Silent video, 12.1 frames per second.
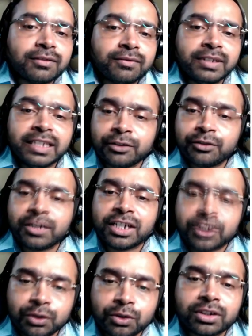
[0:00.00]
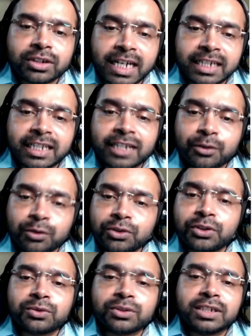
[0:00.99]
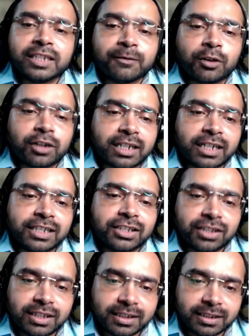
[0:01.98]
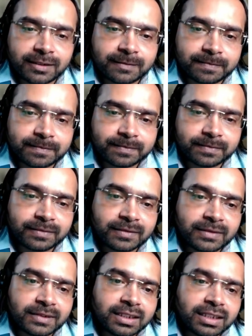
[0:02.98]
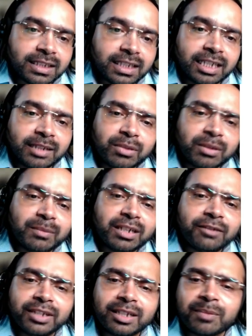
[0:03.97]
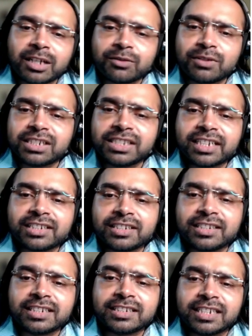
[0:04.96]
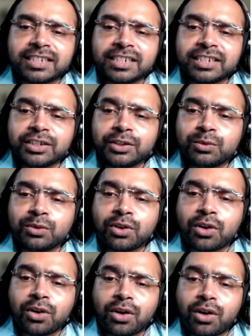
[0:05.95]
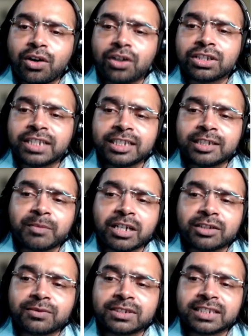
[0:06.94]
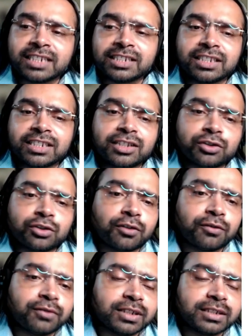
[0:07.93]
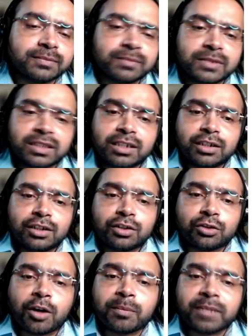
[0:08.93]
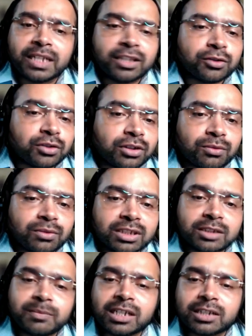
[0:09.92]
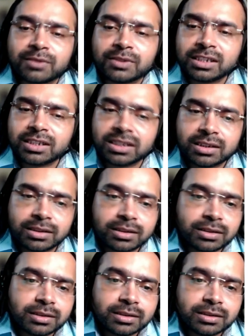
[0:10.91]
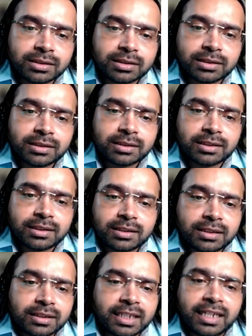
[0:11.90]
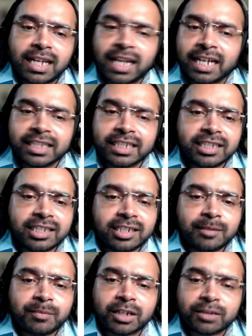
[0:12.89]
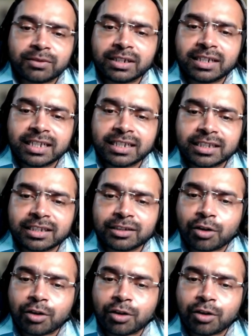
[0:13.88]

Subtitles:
we need to ensure that they don't use the default credentials. Then implement weak password checks, such as testing new or changed passwords against the list of top 10,000 worst passwords. Then align the password length,